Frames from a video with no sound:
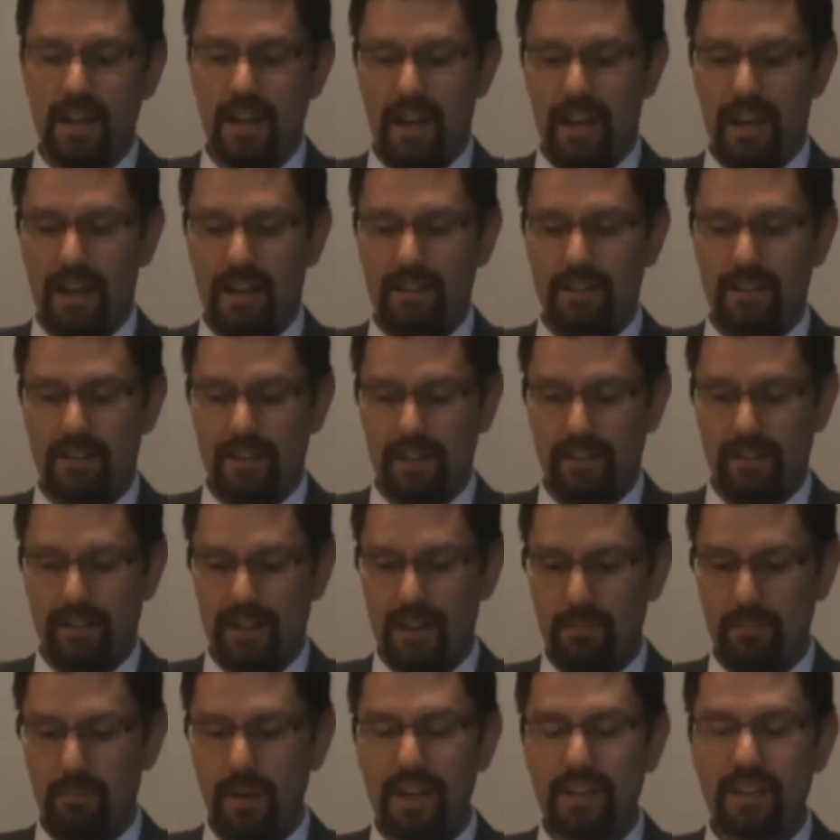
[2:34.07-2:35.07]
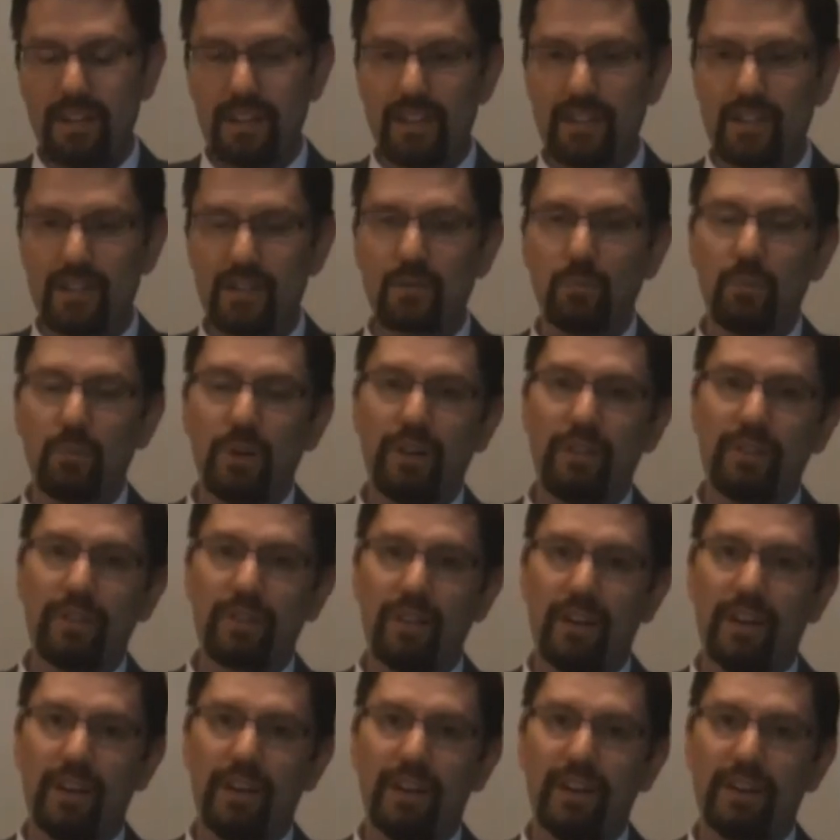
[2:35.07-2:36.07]
and in their meetings
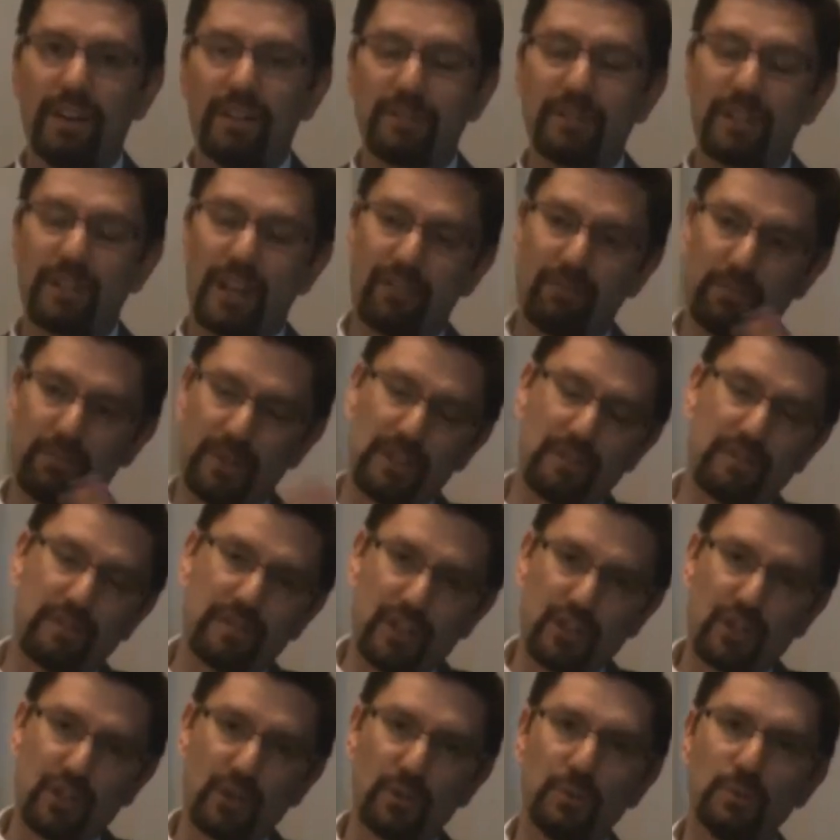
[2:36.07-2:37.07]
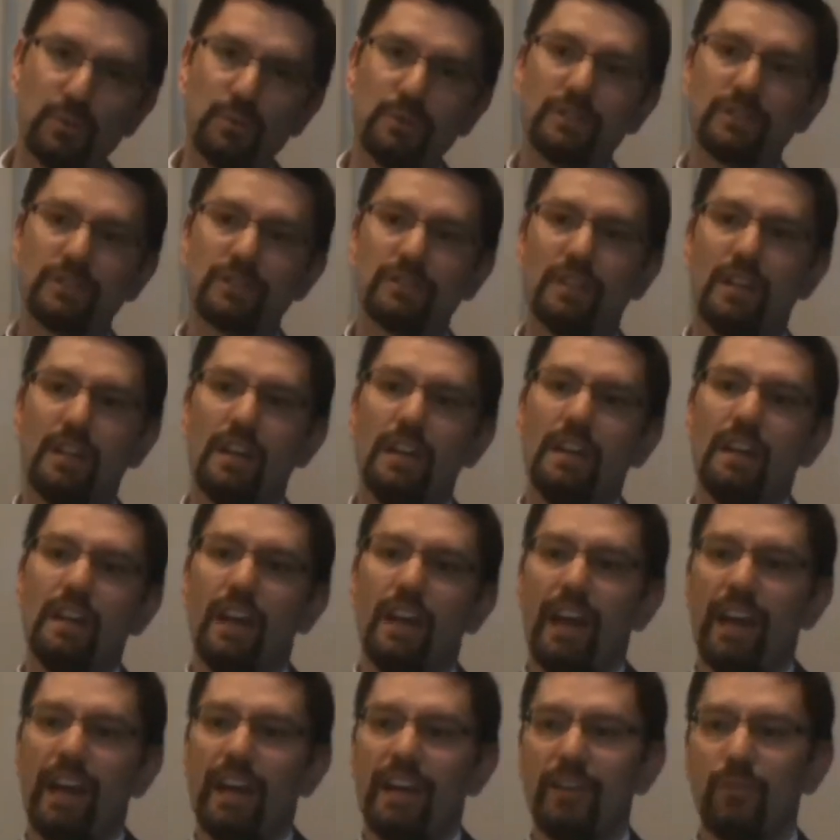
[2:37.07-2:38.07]
with government officials
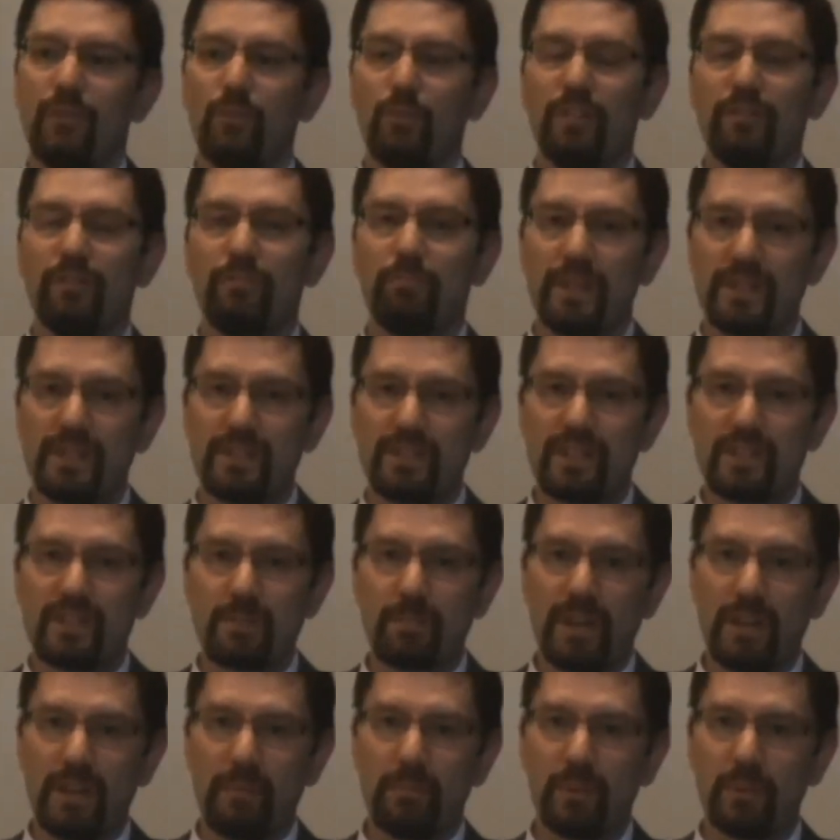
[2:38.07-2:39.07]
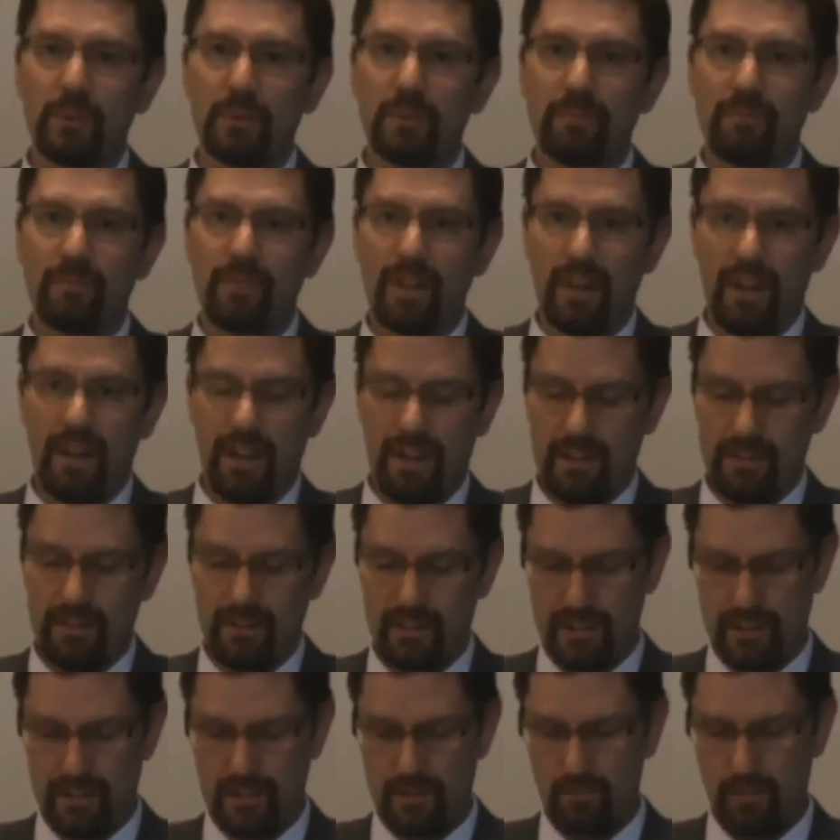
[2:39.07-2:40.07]
and with business people and
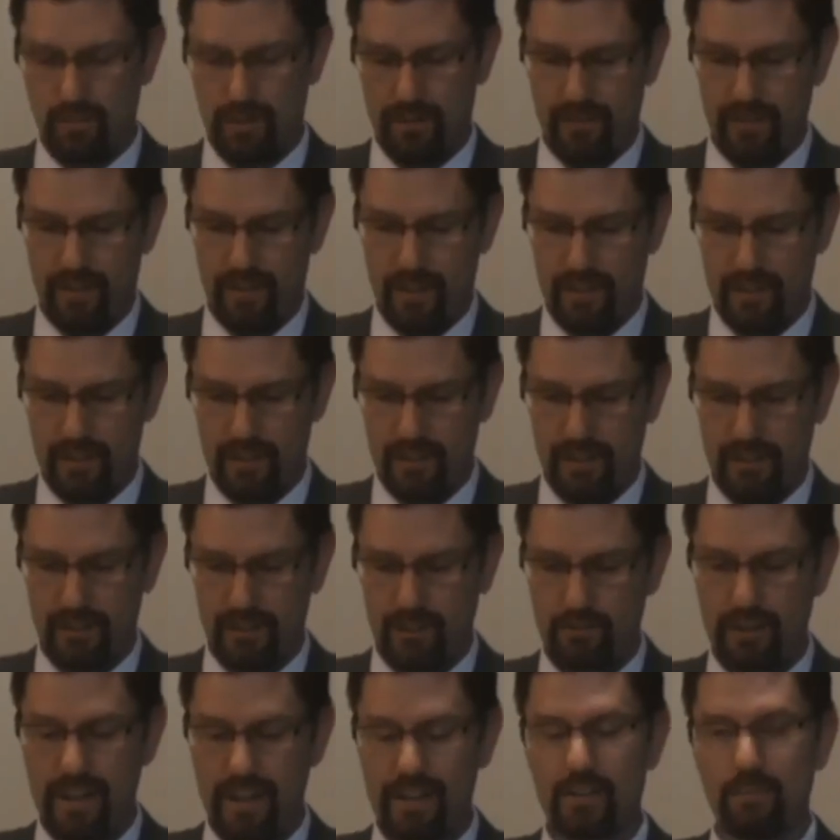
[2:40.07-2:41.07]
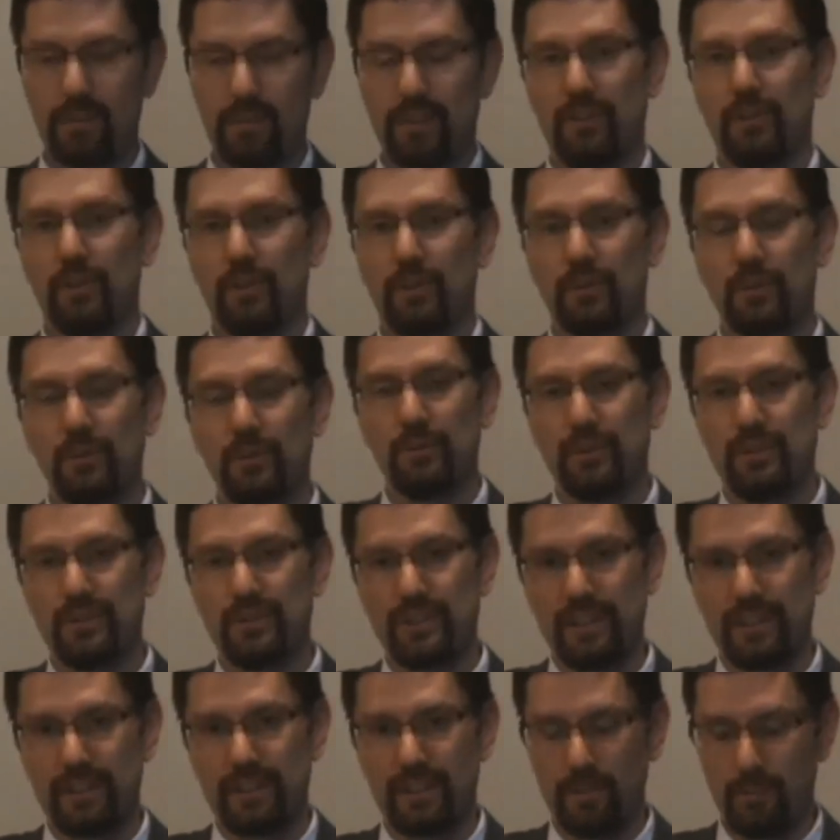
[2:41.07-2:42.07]
just with the interaction with the local New
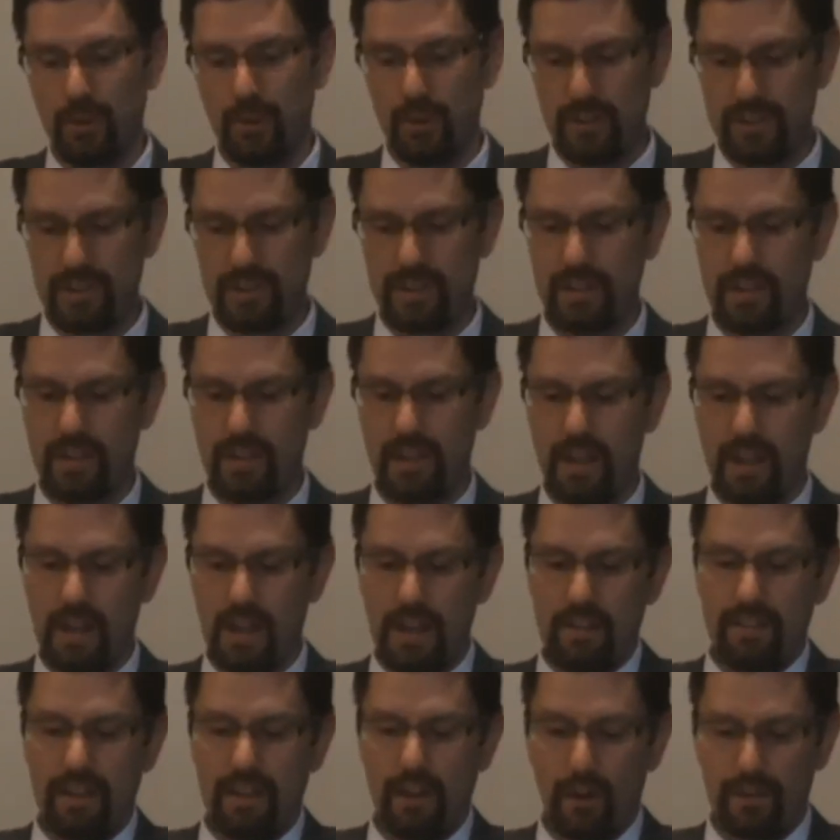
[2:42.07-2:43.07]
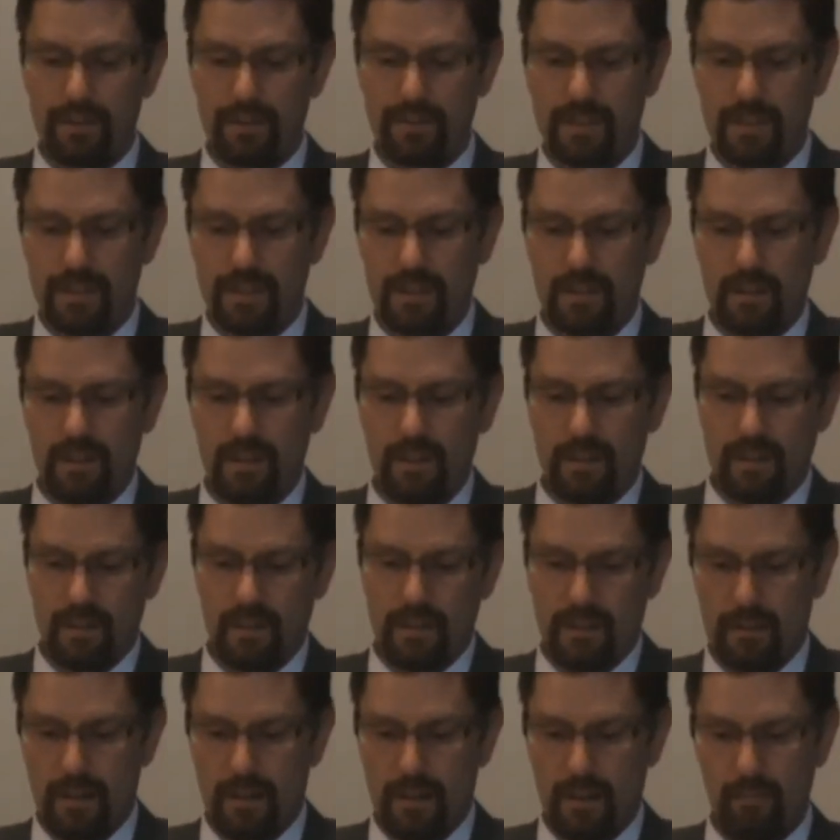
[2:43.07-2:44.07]
Zealand community, they often
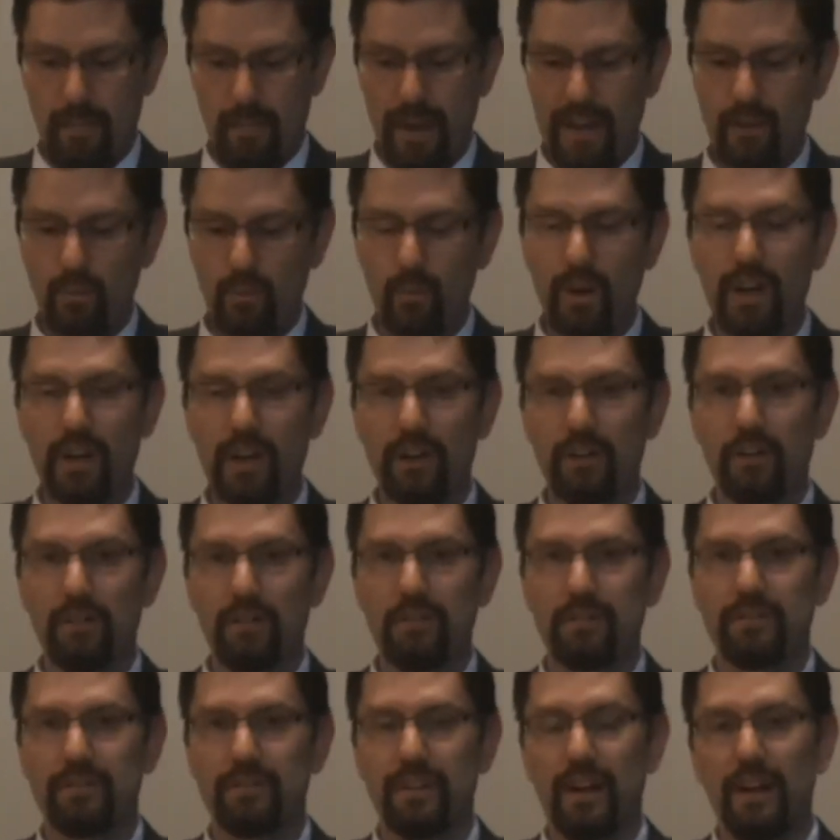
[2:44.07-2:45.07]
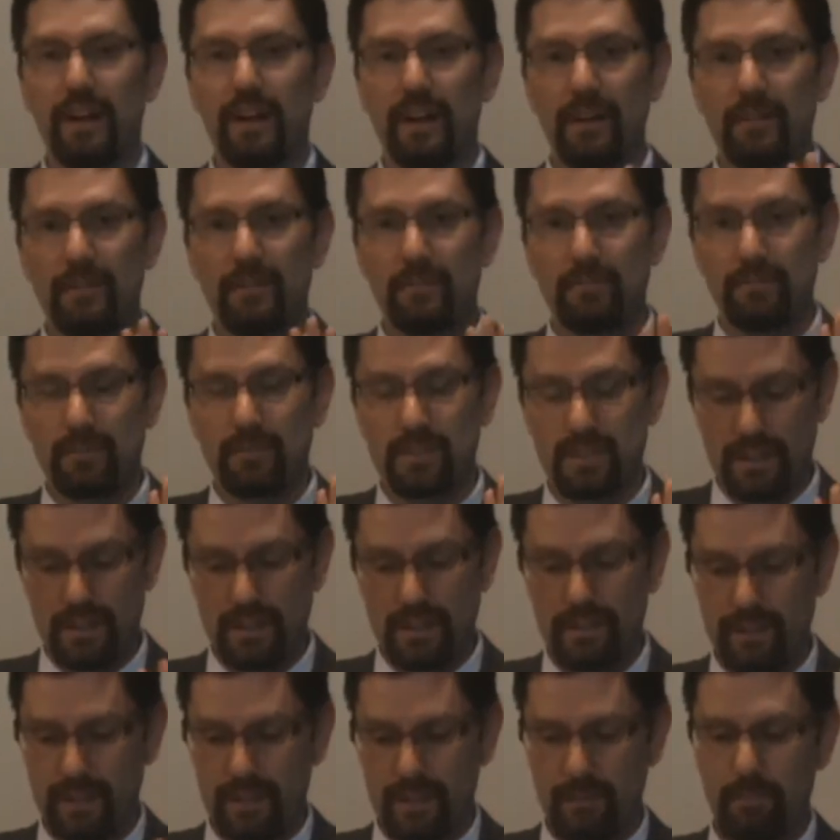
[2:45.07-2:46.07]
are made aware of
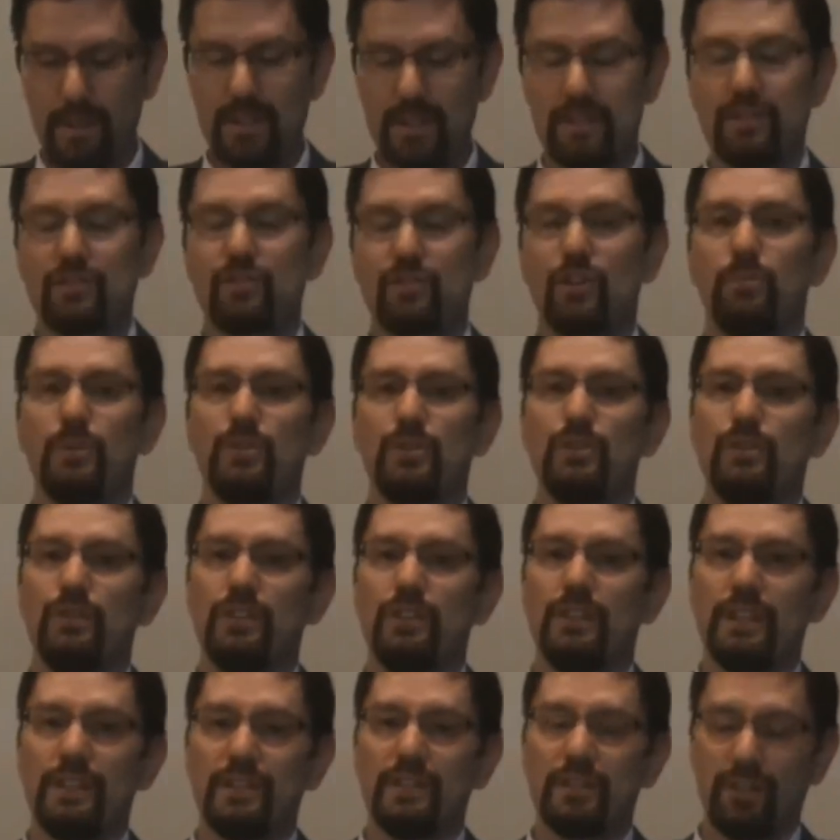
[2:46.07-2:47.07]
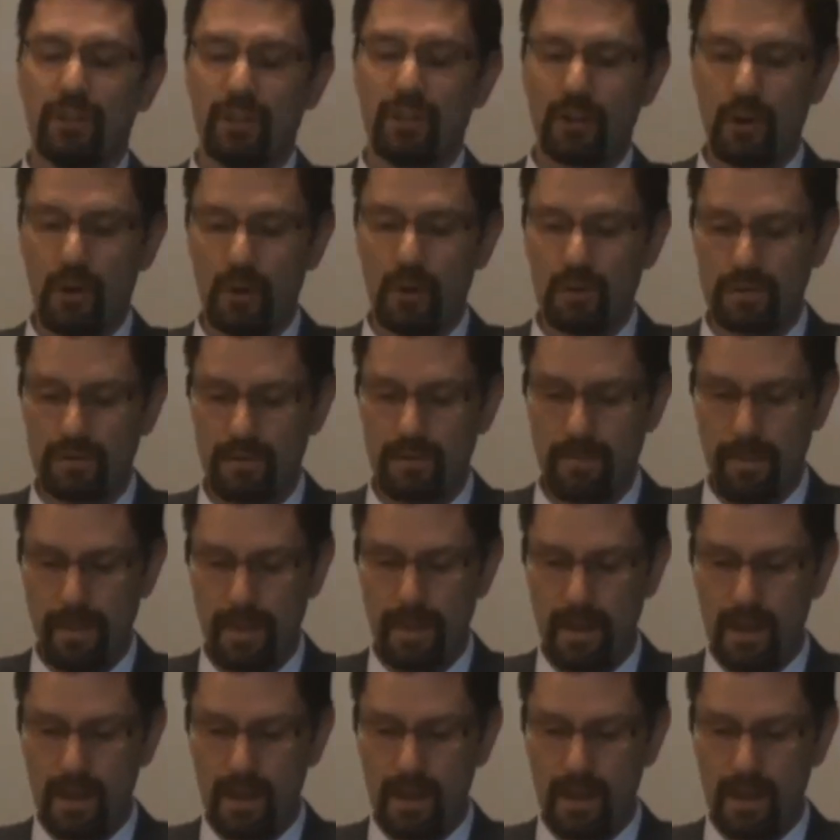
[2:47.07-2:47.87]
significant business opportunities in the Gulf.